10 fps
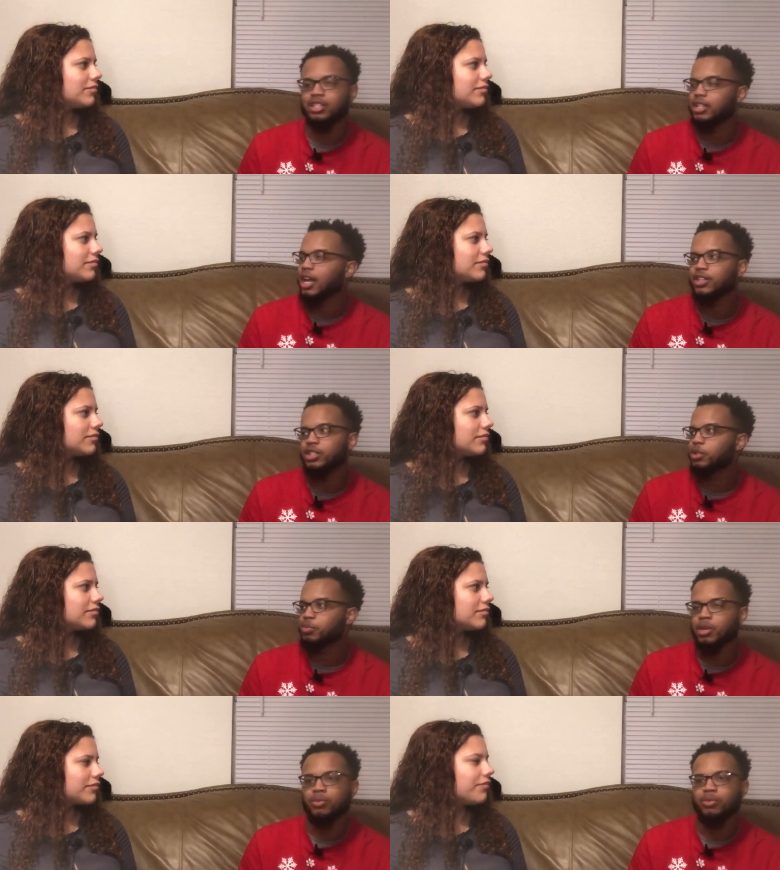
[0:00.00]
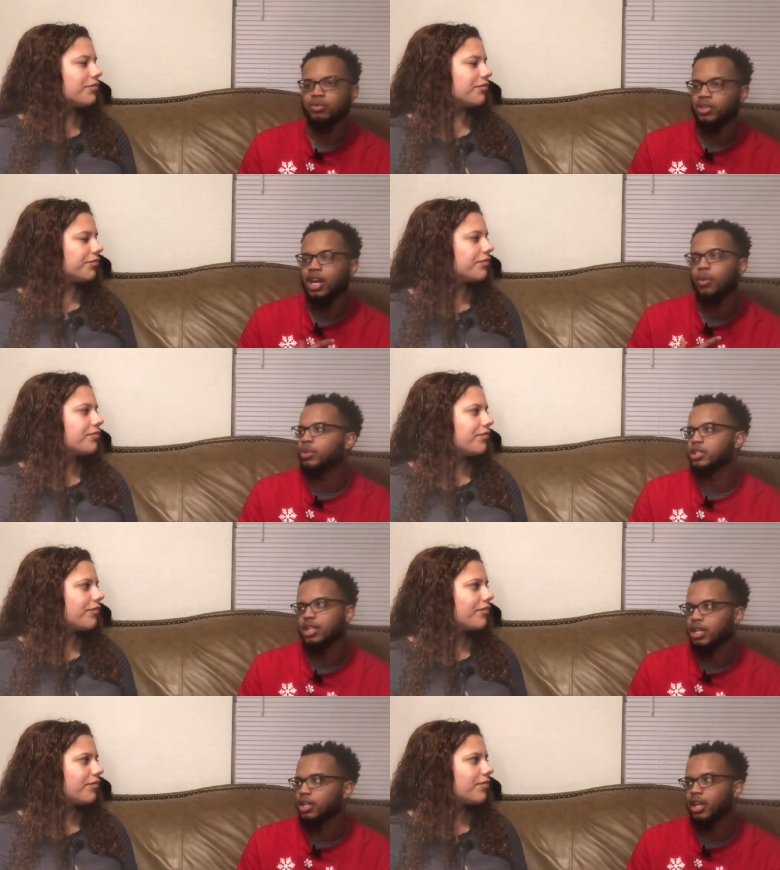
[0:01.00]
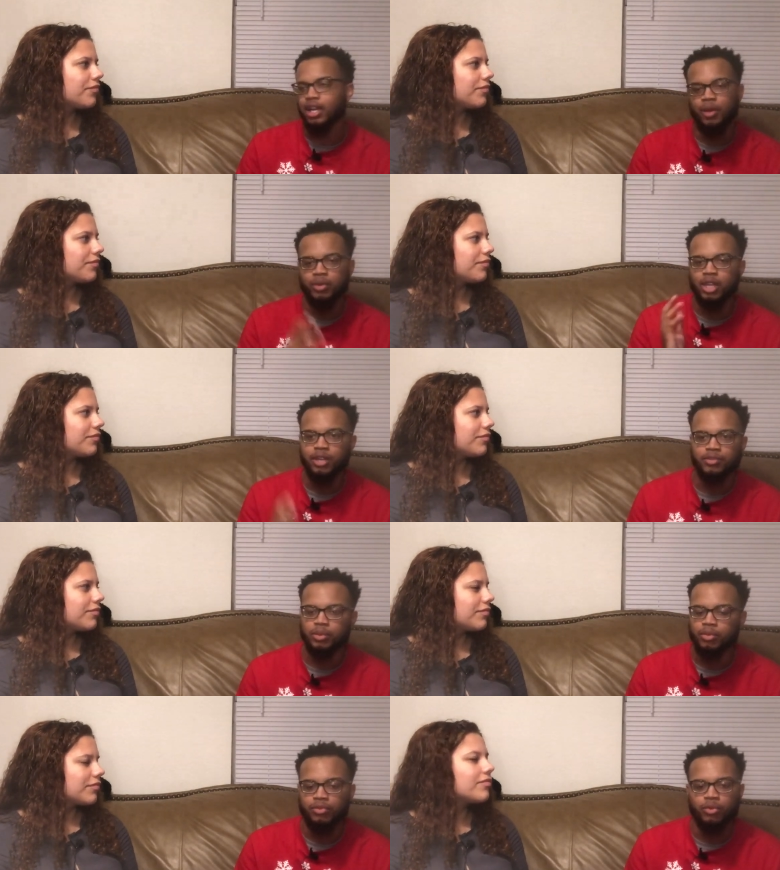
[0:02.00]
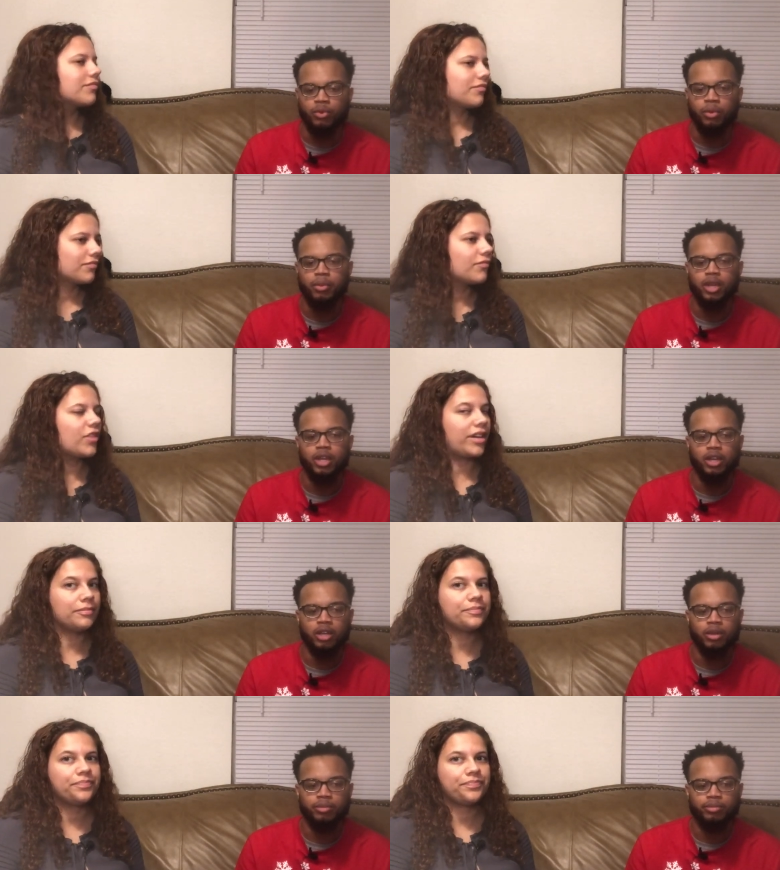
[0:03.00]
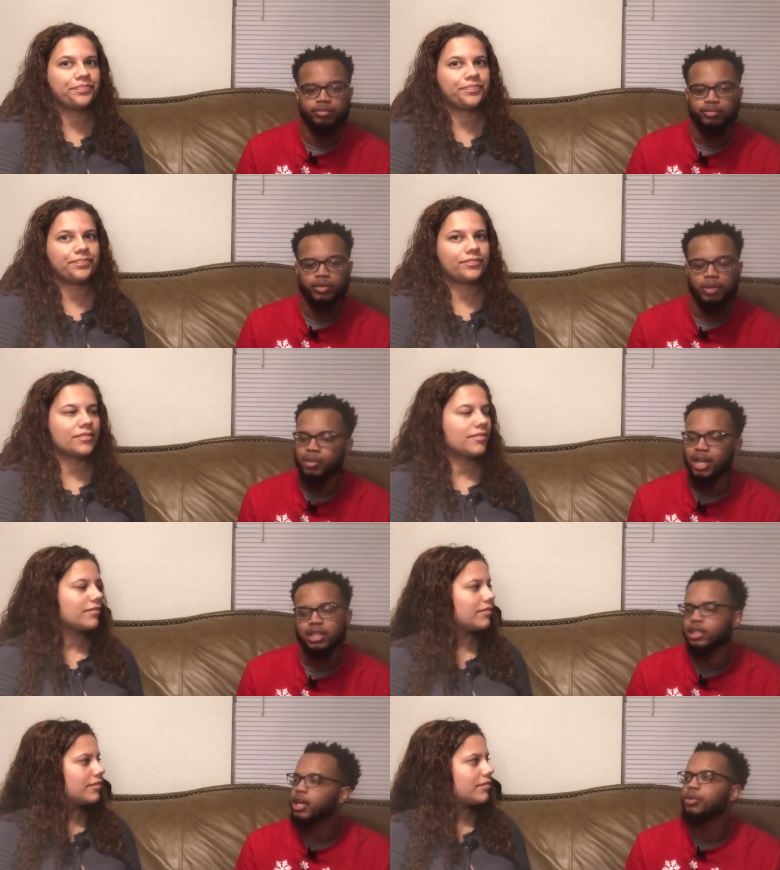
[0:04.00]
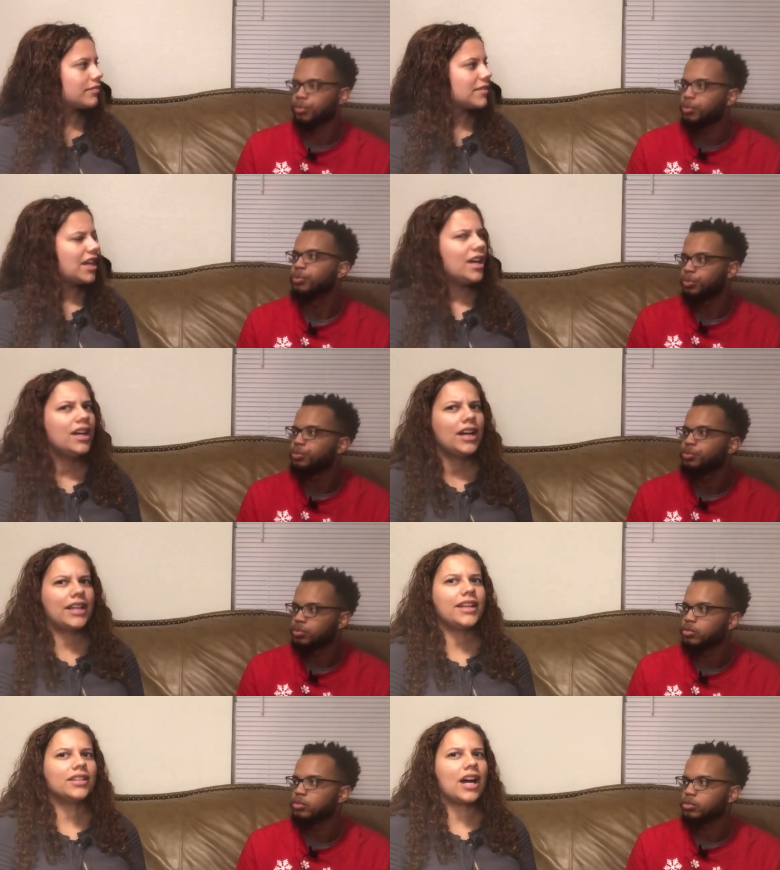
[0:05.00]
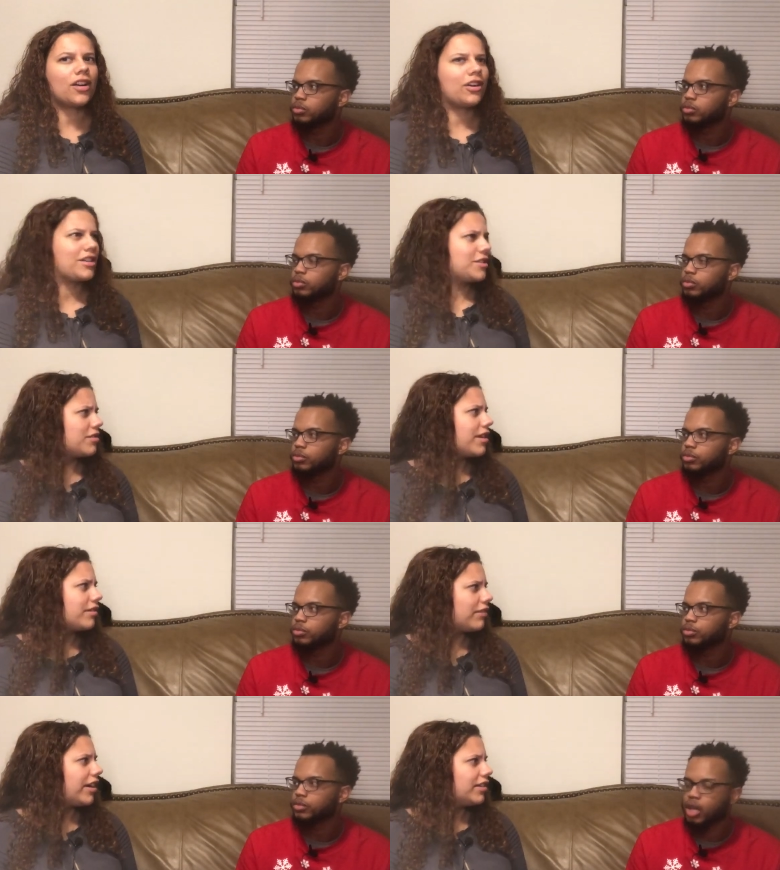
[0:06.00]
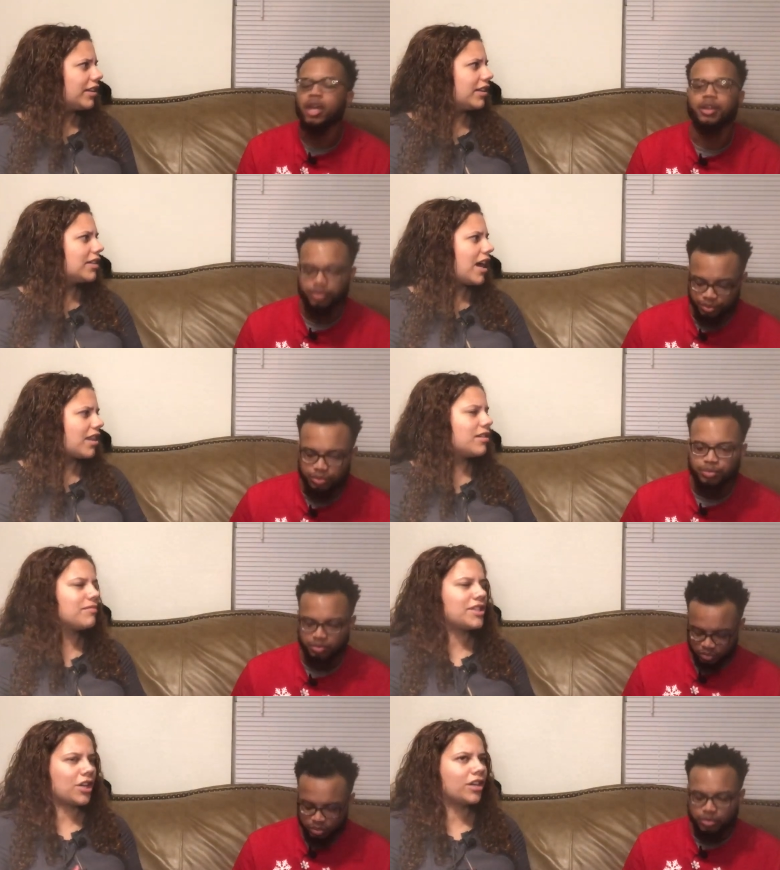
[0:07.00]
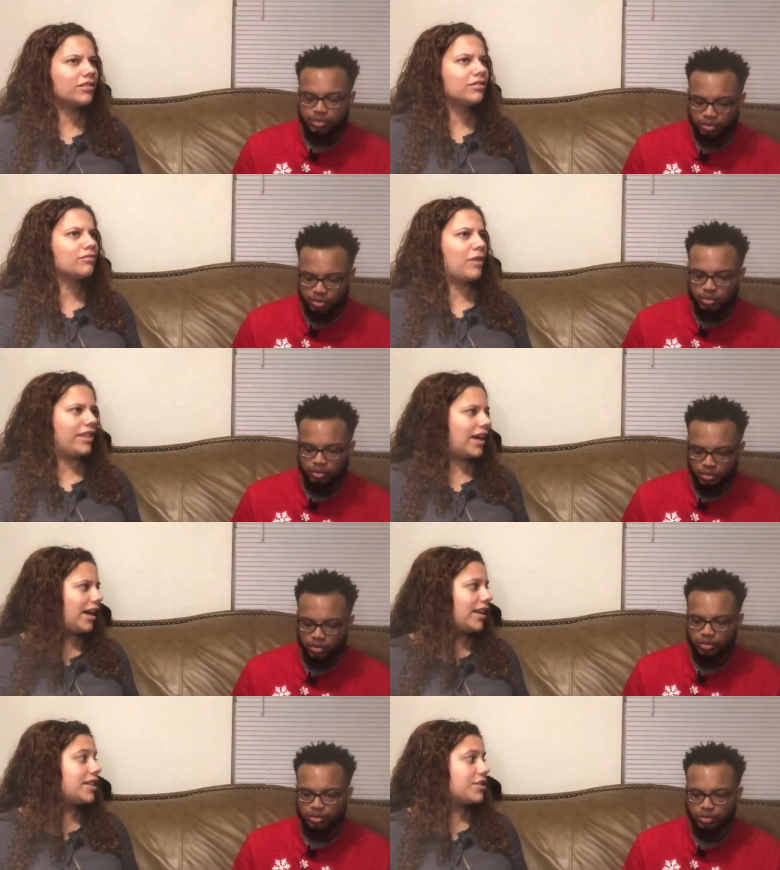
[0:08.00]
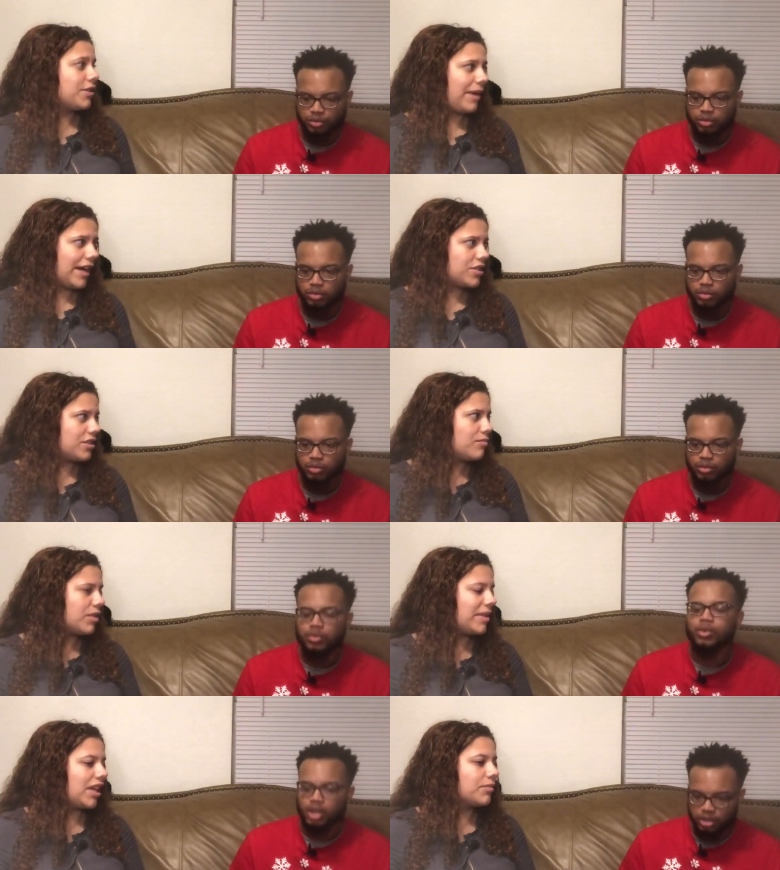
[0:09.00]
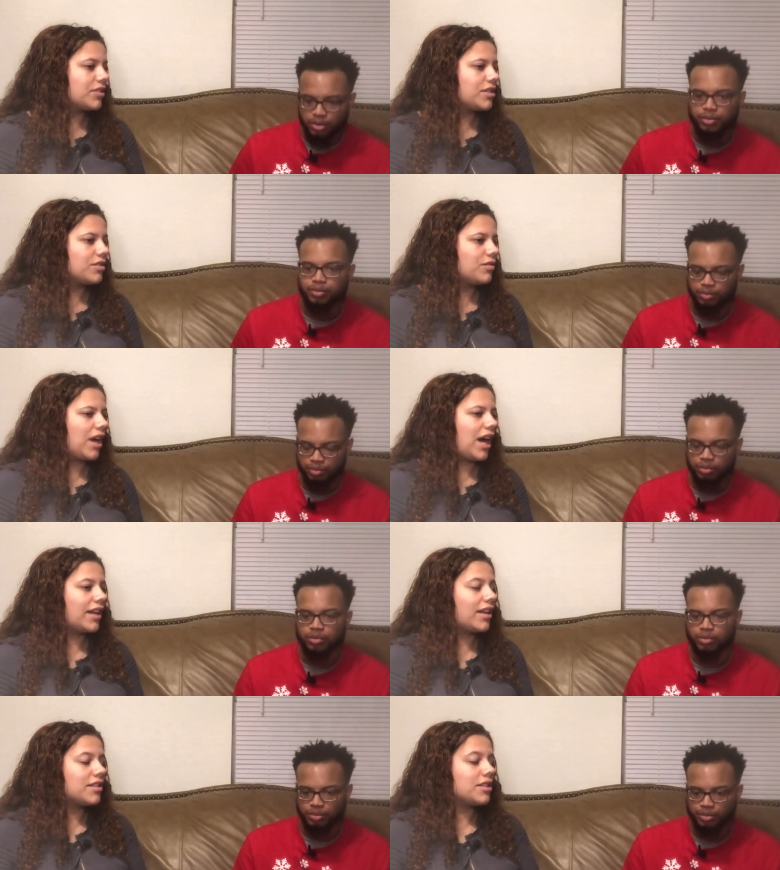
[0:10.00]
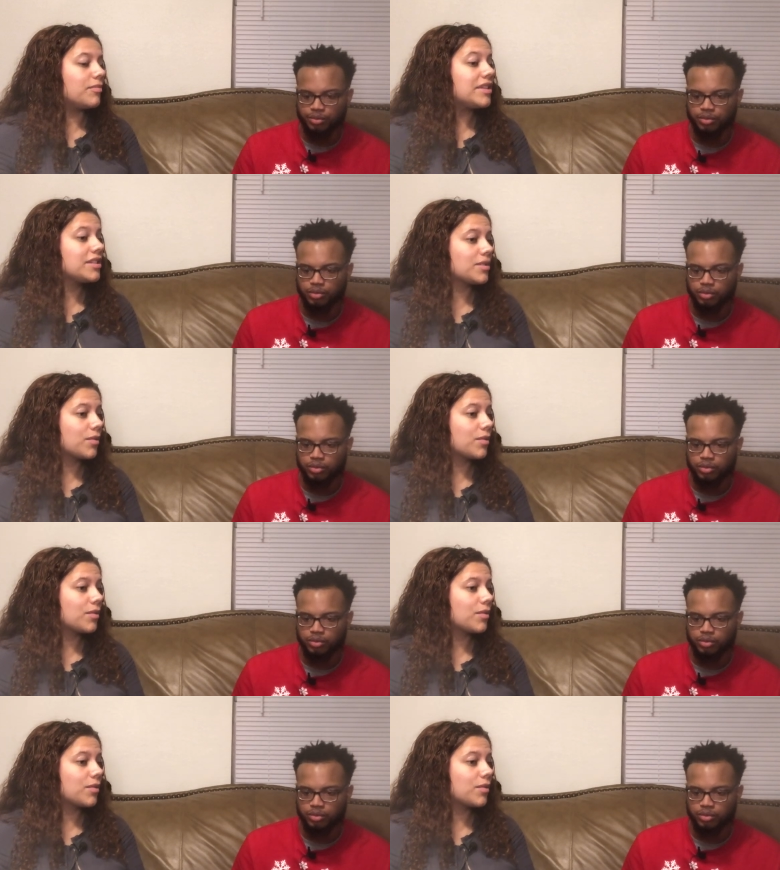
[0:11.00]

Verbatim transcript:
Speaker 1: thousands of people, mm-hmm. that I wouldn't take it. Like I would love to perform. Right. Um, and balance it out.
Speaker 2: I think a lot of artists do that, right? Yeah. Like a lot of them start with that, and it is your passion. But being yes. able to kind of get into the business world